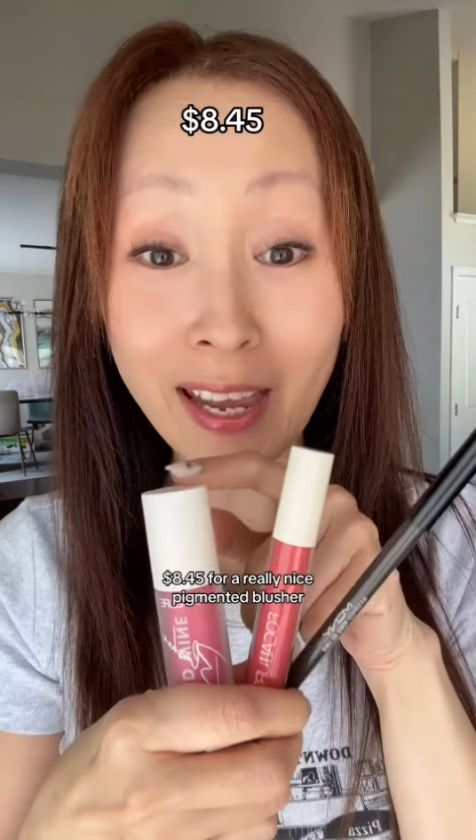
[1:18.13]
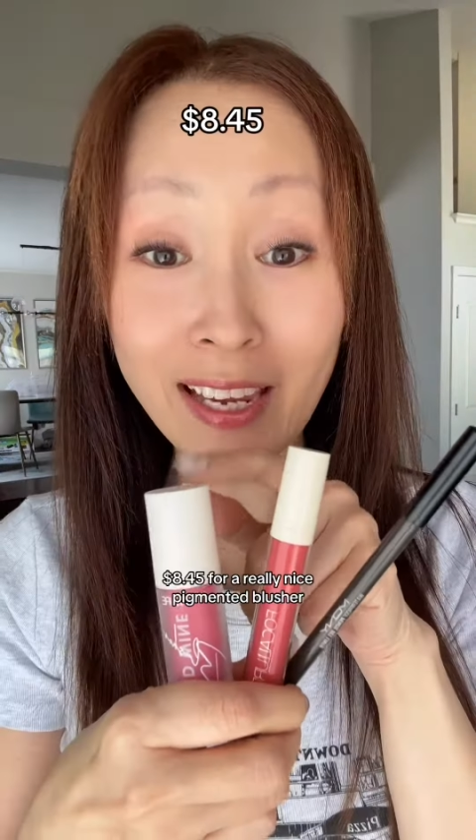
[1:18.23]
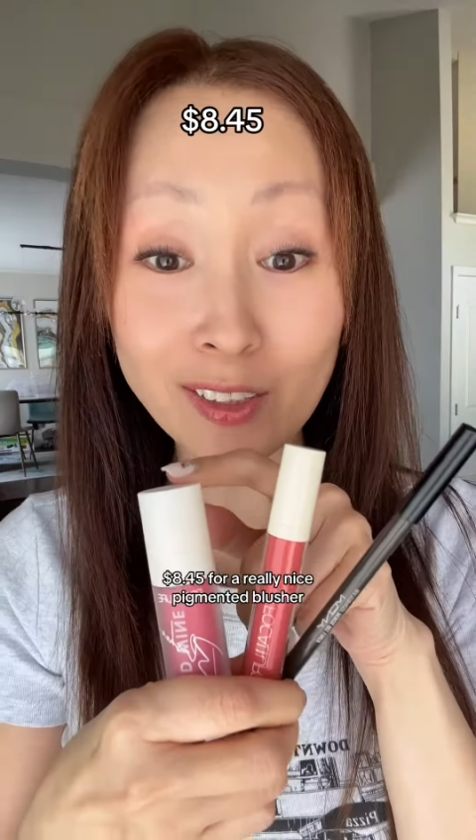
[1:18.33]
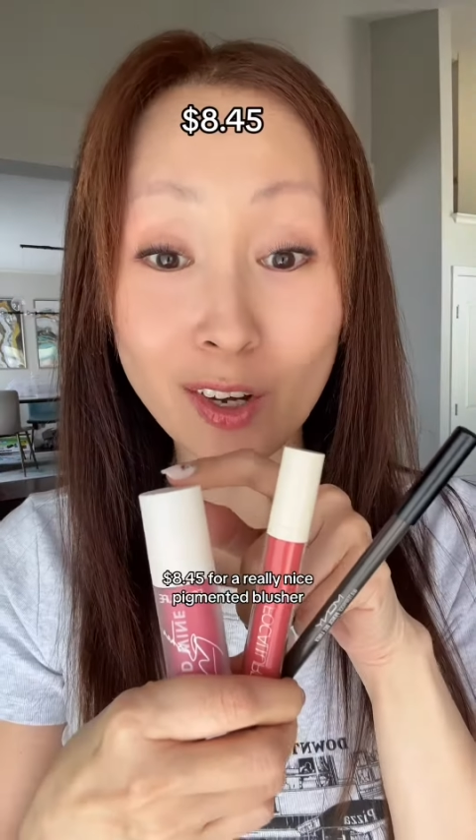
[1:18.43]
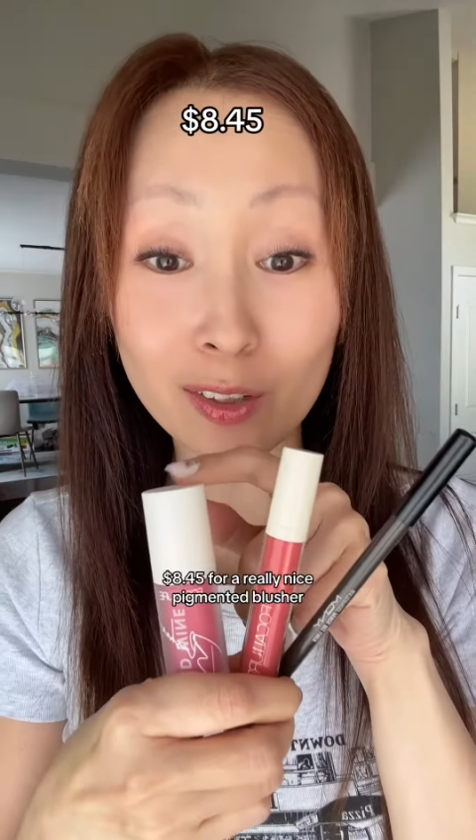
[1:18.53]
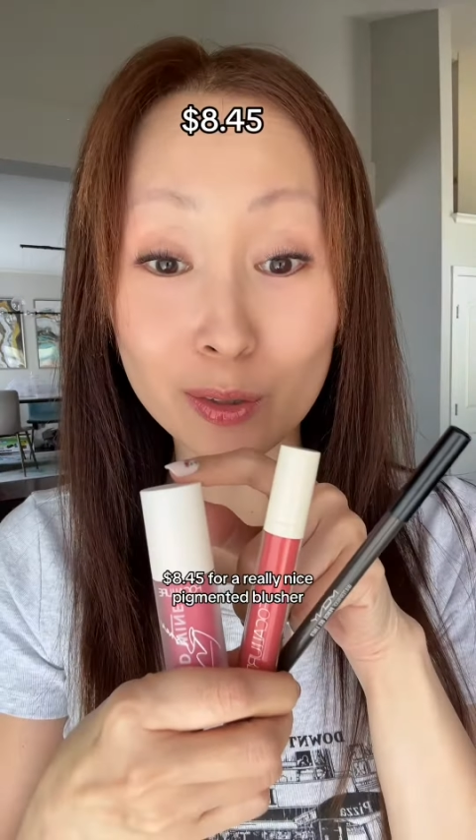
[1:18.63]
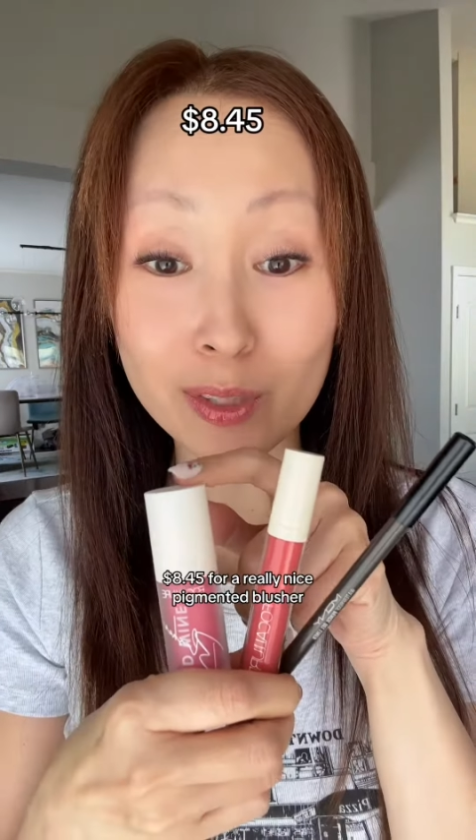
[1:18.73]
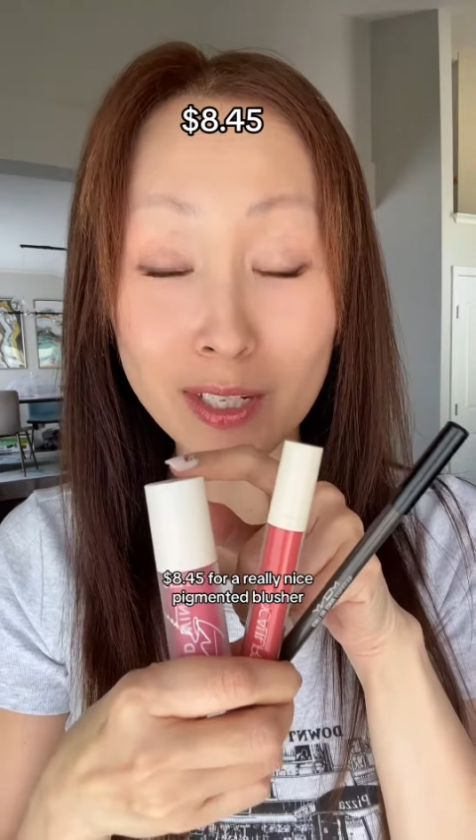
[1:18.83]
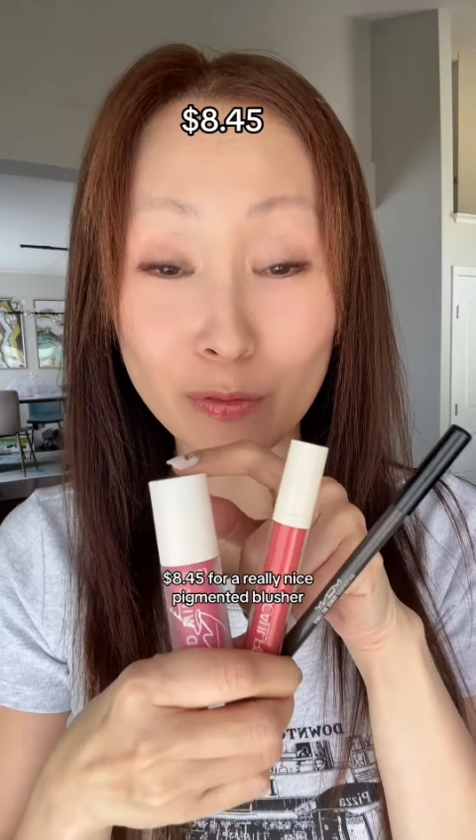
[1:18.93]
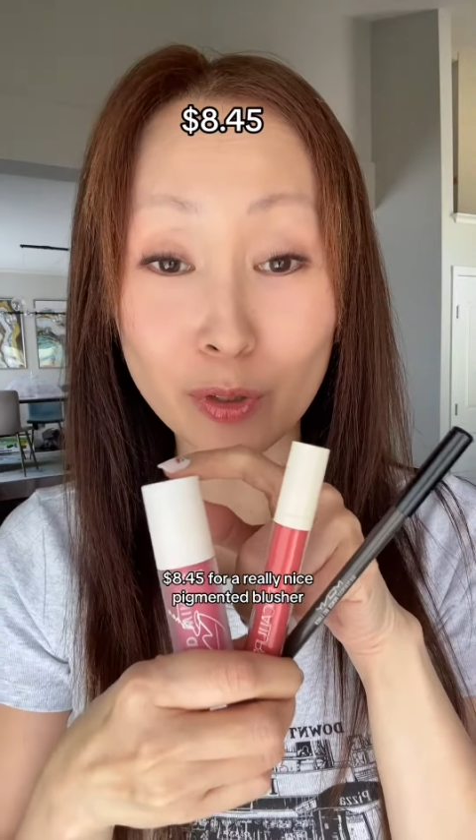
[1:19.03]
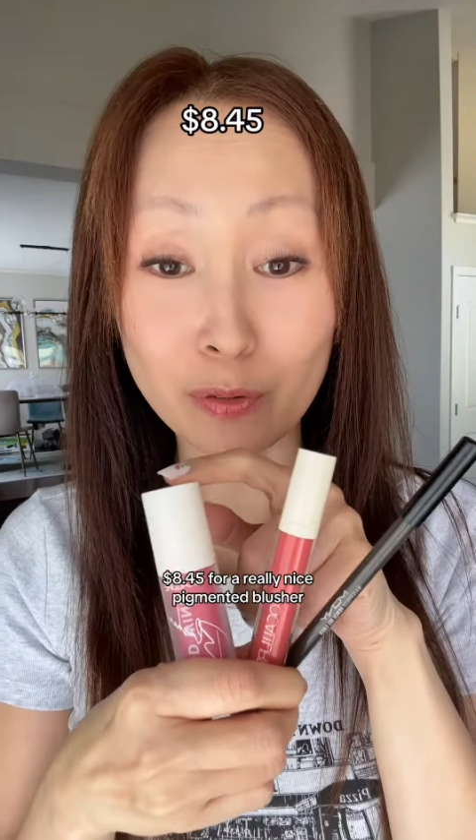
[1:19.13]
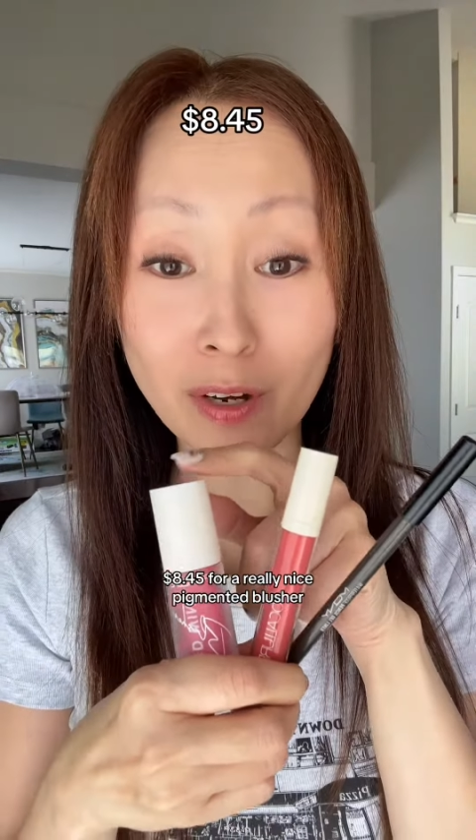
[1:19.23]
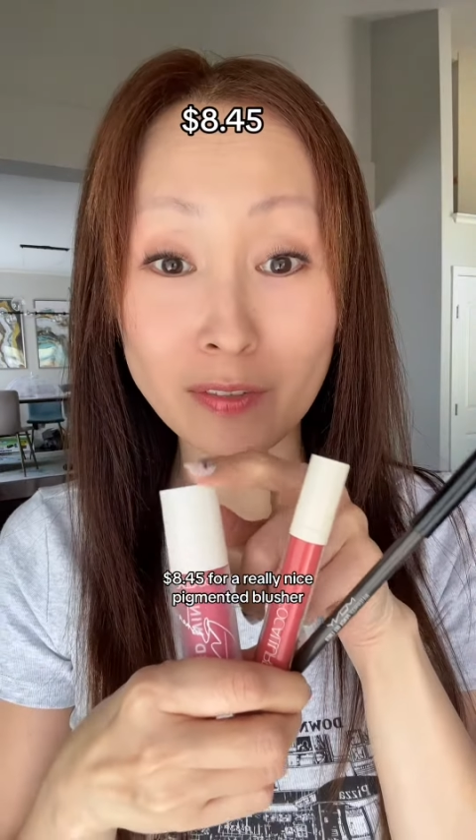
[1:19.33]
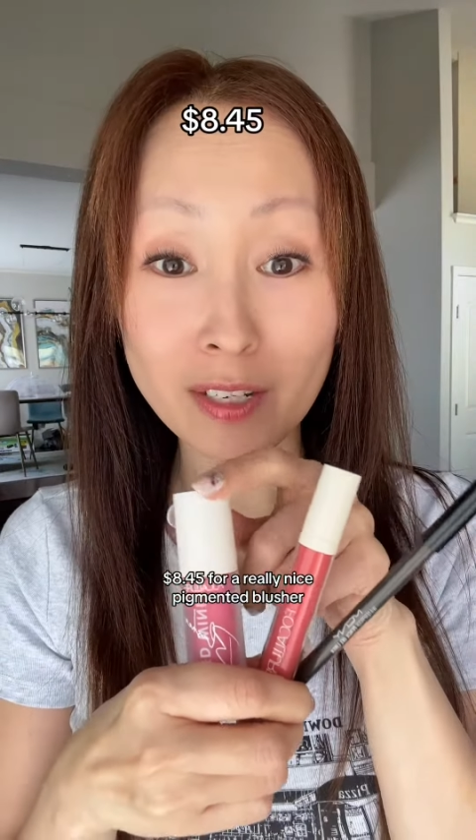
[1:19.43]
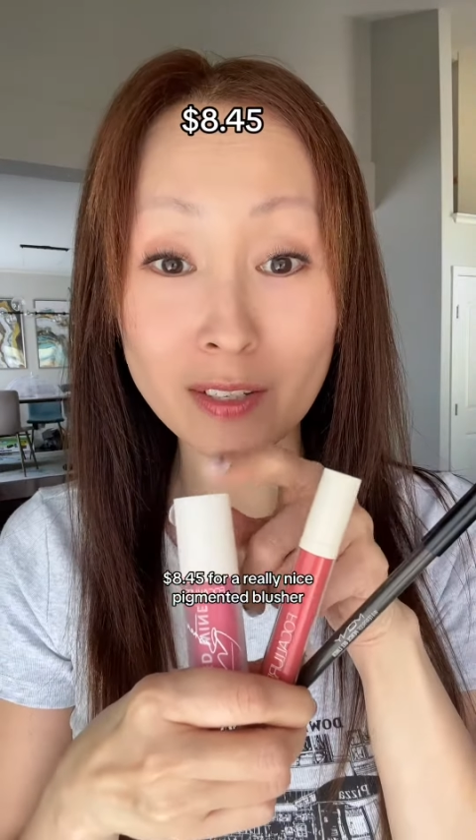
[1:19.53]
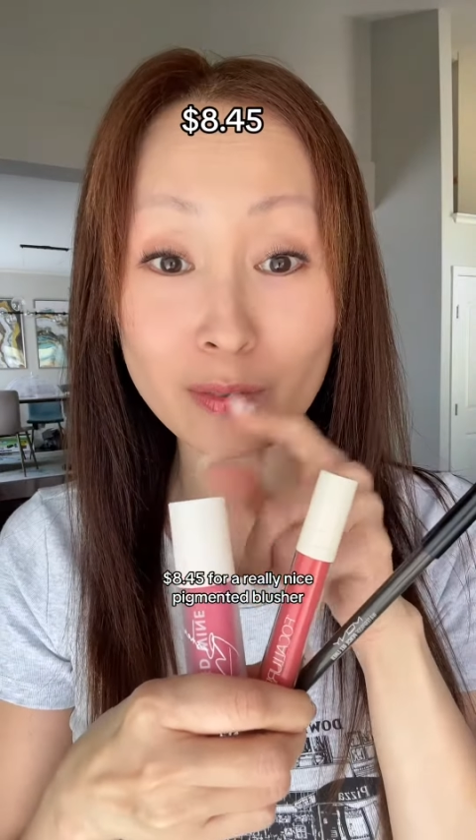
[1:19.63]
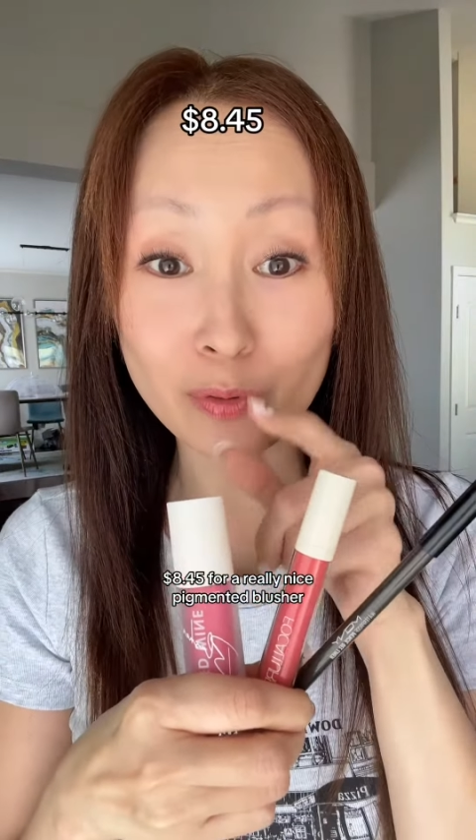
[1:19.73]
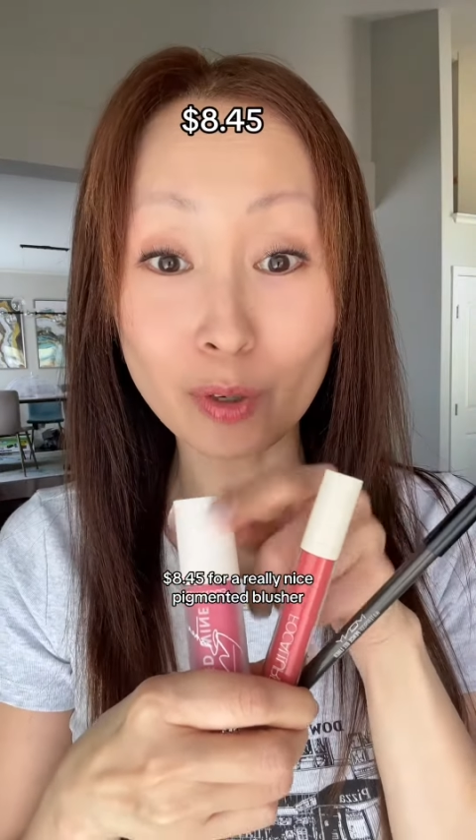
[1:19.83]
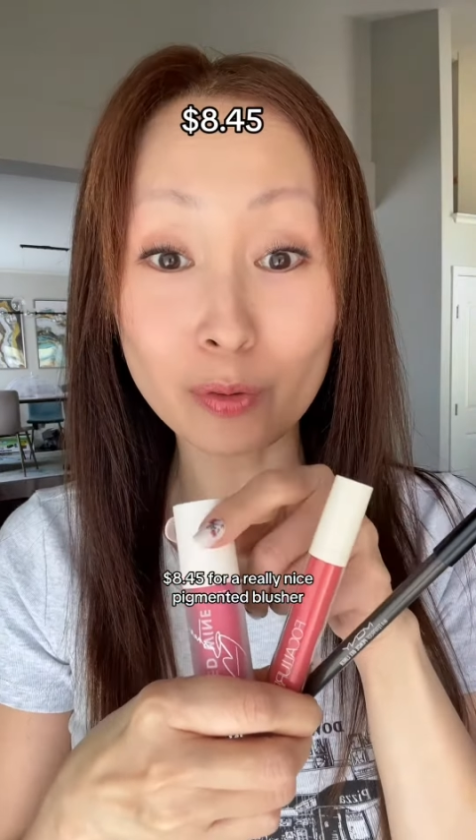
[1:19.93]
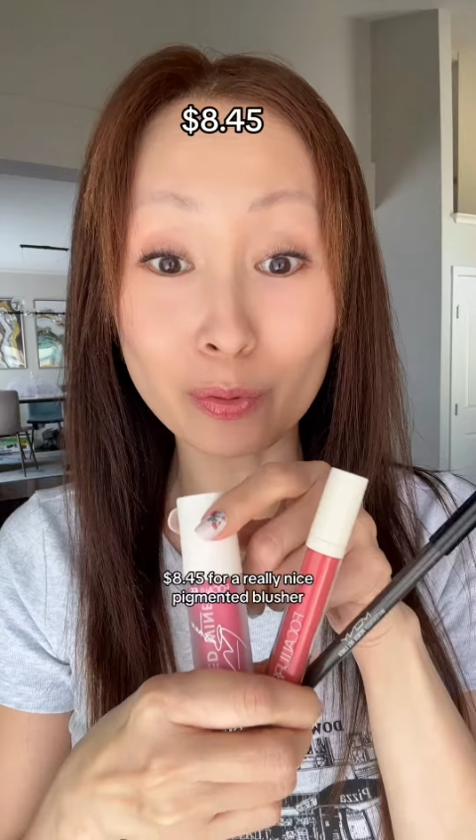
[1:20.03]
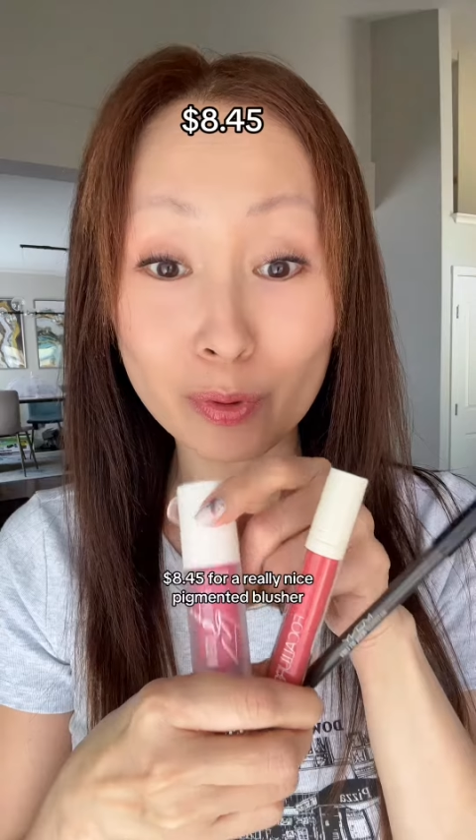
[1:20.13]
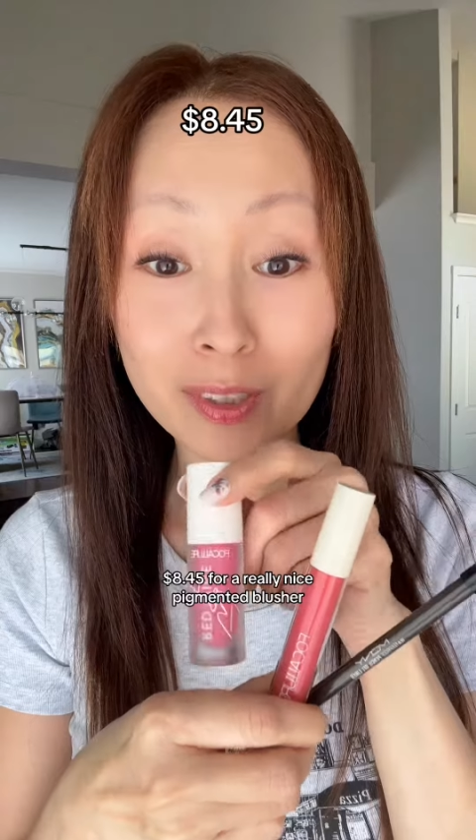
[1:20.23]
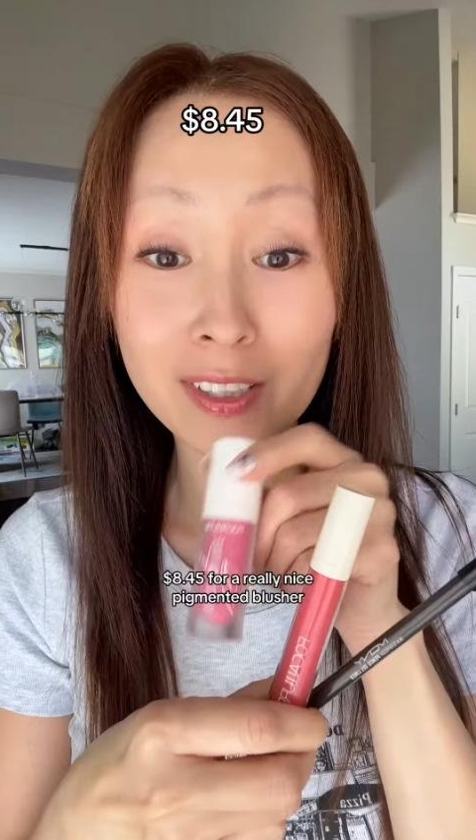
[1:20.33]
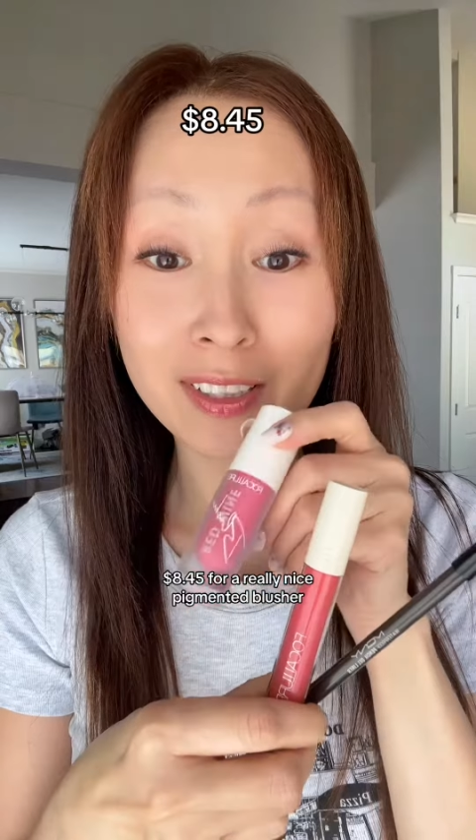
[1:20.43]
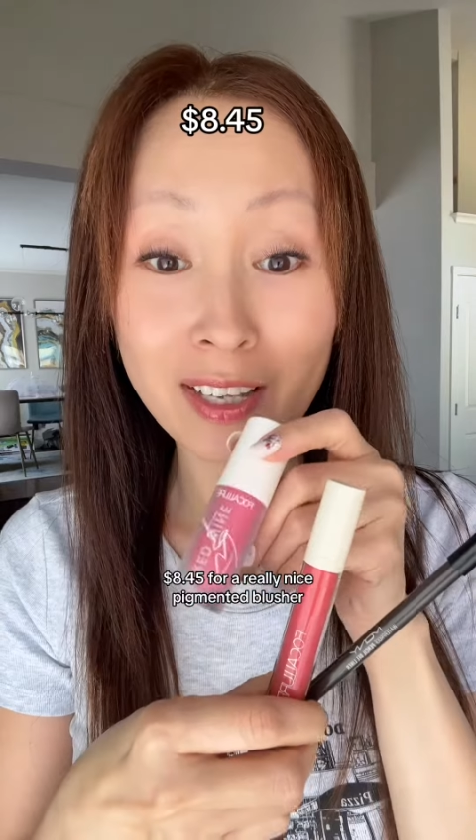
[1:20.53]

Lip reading: $8.45 for a really